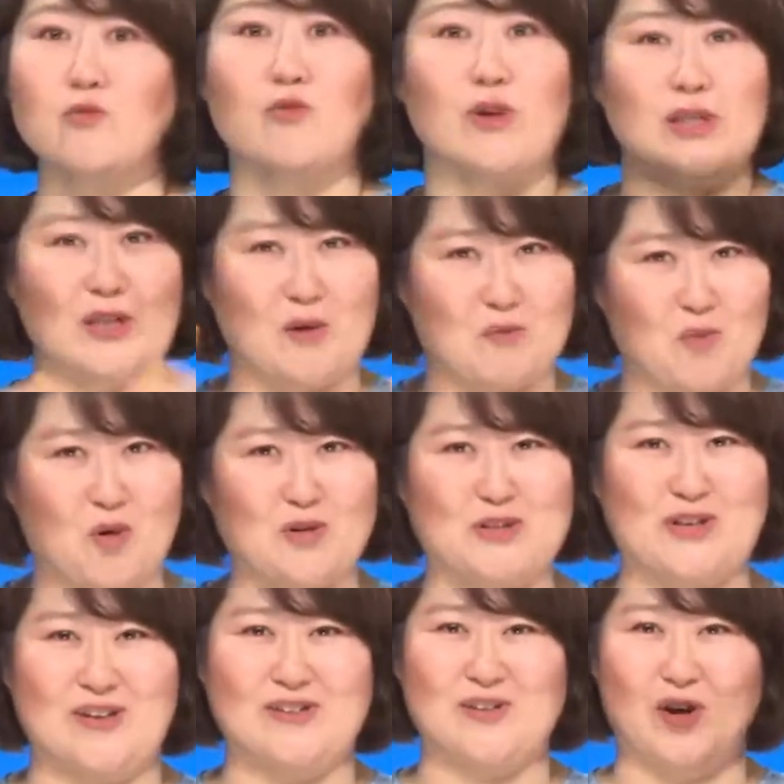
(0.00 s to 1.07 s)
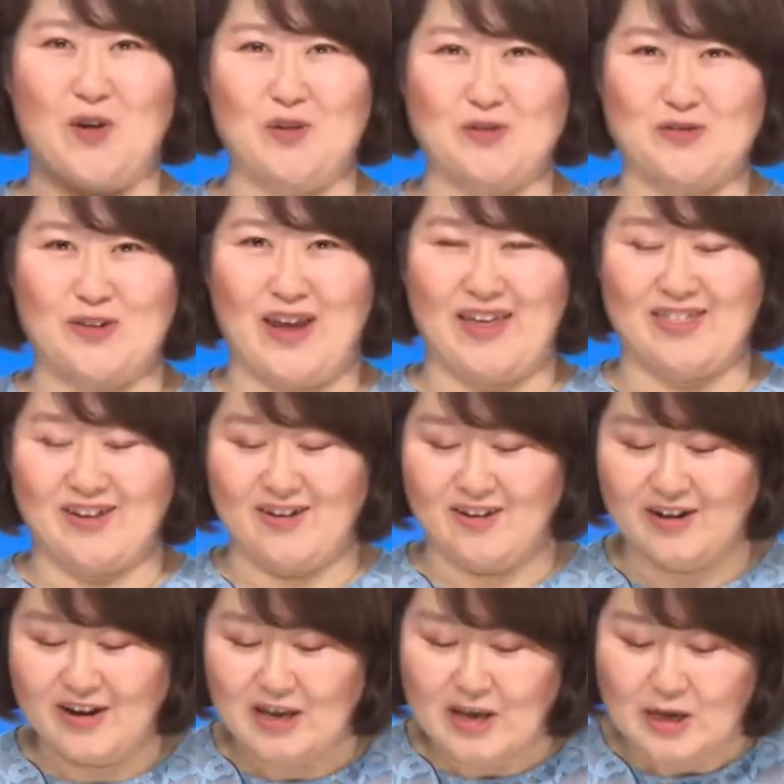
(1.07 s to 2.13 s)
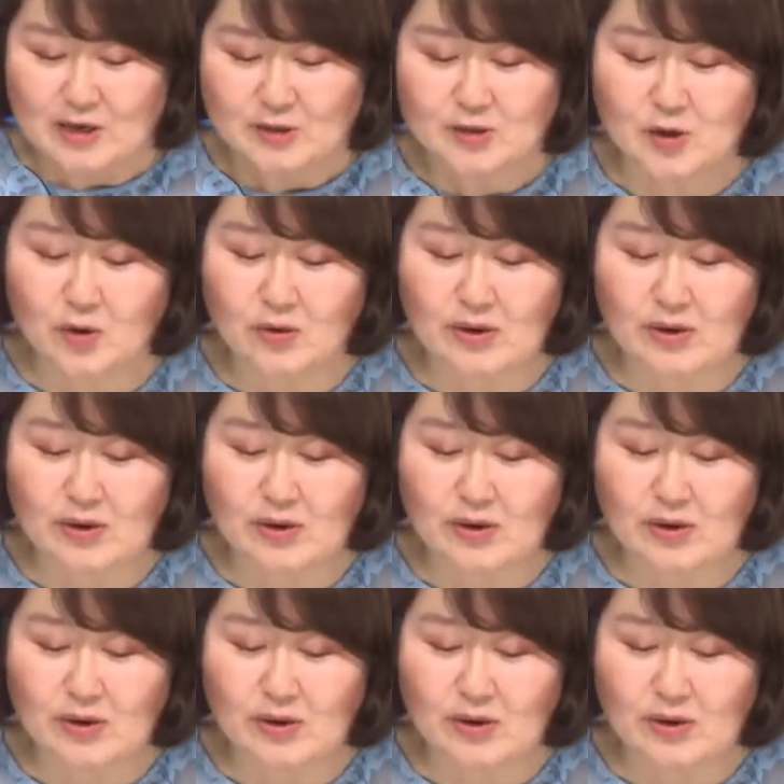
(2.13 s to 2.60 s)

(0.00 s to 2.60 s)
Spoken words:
with the motions all together. So